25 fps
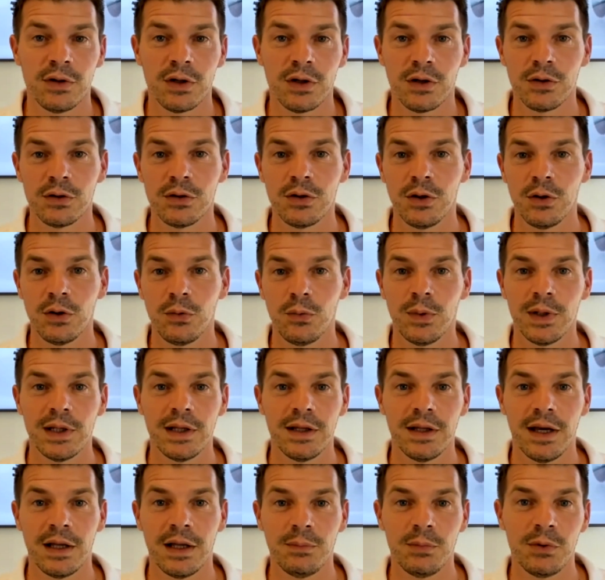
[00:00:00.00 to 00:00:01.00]
cutter, will
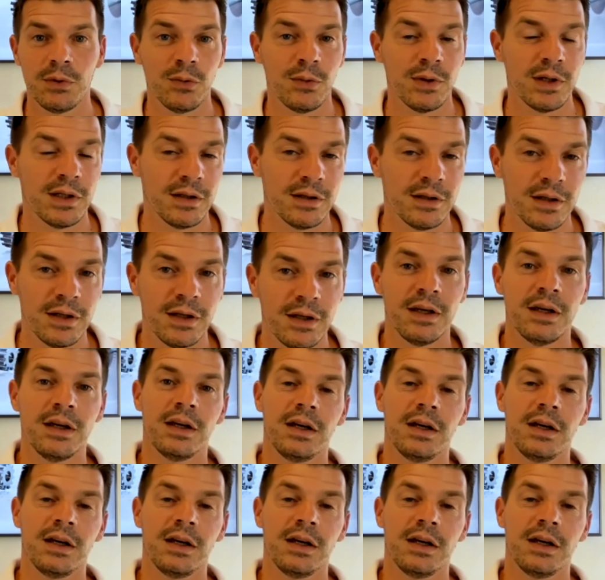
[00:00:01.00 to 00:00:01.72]
help you in